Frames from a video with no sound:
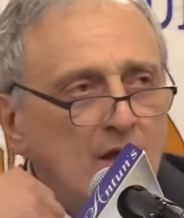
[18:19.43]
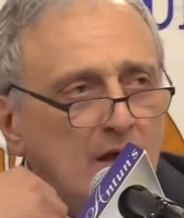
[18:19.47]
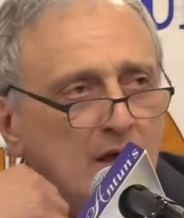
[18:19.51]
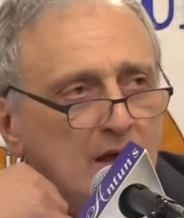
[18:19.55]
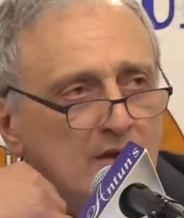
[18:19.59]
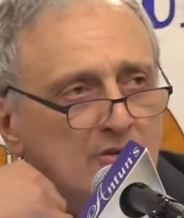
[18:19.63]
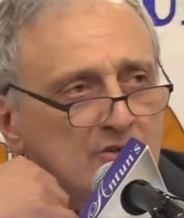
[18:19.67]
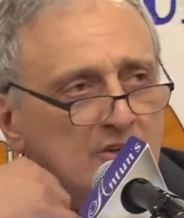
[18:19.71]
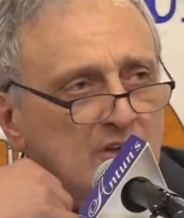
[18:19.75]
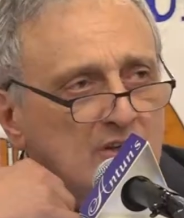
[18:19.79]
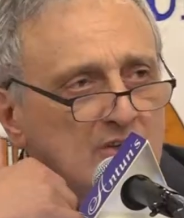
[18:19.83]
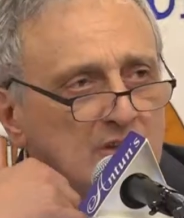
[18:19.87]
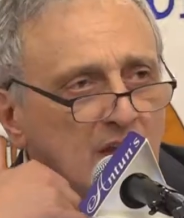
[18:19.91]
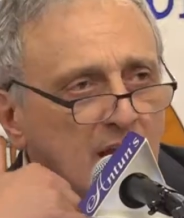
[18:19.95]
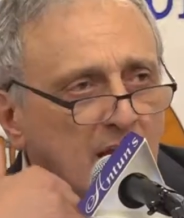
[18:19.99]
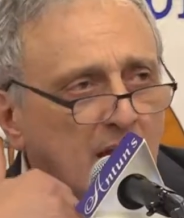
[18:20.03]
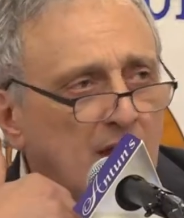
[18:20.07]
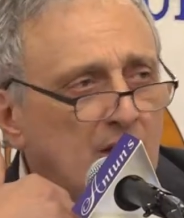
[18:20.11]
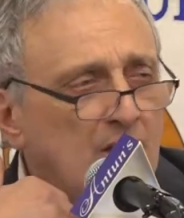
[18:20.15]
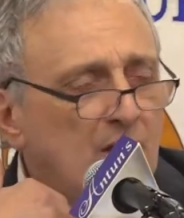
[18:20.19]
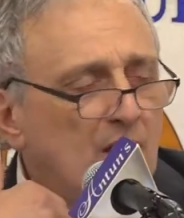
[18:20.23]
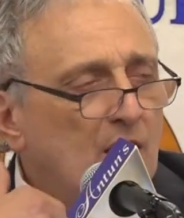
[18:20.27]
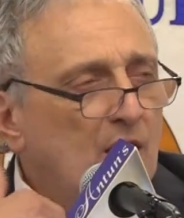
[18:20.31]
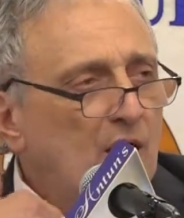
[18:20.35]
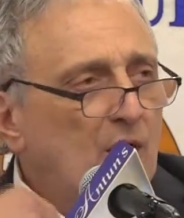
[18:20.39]
I said,
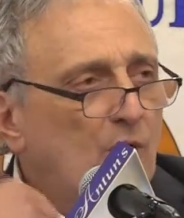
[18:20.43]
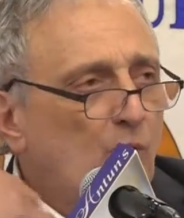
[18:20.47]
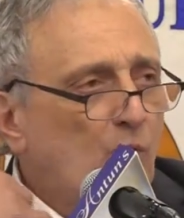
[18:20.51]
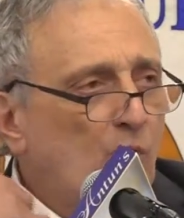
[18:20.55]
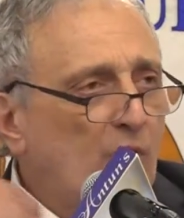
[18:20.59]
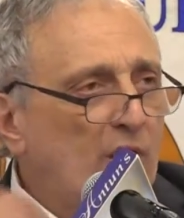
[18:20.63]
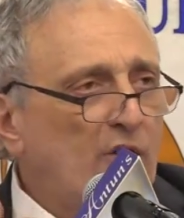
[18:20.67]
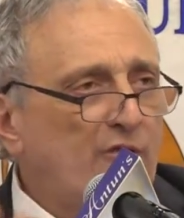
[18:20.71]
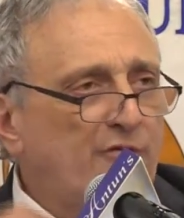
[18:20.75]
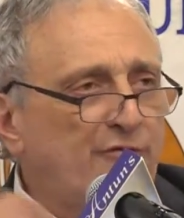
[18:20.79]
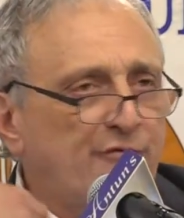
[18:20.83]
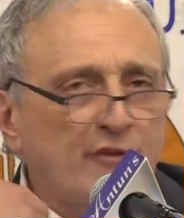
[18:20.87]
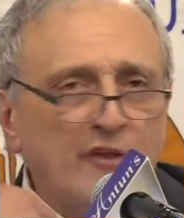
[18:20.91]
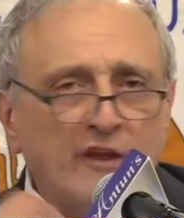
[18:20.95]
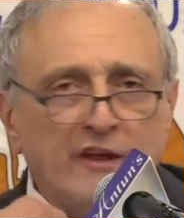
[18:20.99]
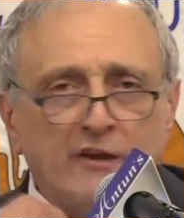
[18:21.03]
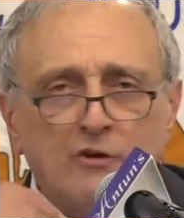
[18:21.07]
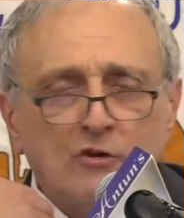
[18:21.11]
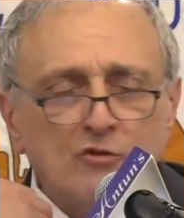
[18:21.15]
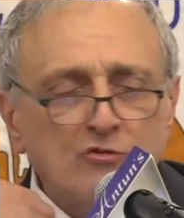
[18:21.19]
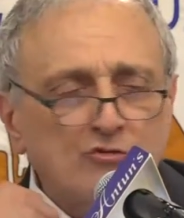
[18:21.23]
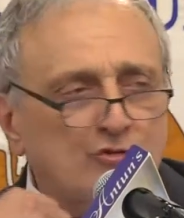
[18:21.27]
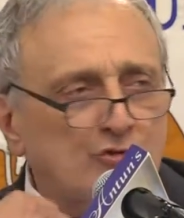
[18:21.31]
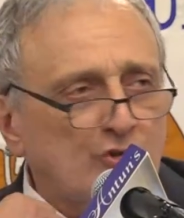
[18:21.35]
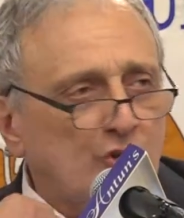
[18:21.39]
Don, wear
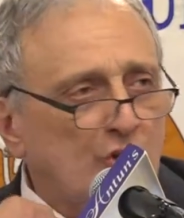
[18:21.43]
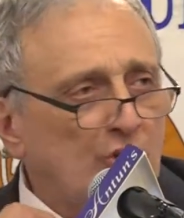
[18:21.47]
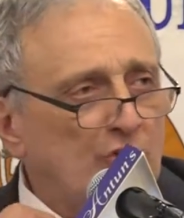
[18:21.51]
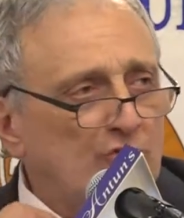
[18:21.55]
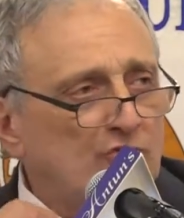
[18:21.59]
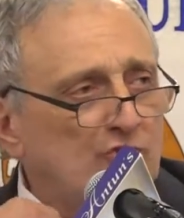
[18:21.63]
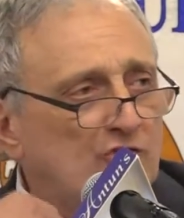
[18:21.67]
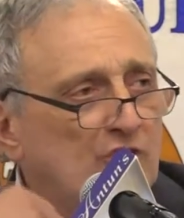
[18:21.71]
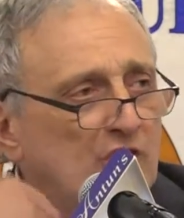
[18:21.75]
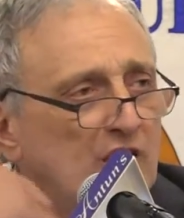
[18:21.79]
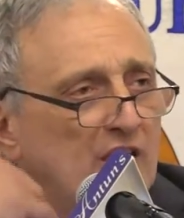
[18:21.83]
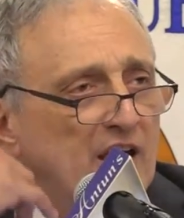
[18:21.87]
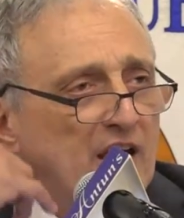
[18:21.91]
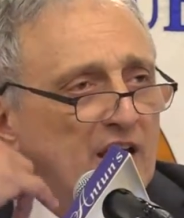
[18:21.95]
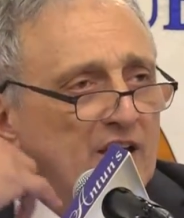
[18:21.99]
flannel shirts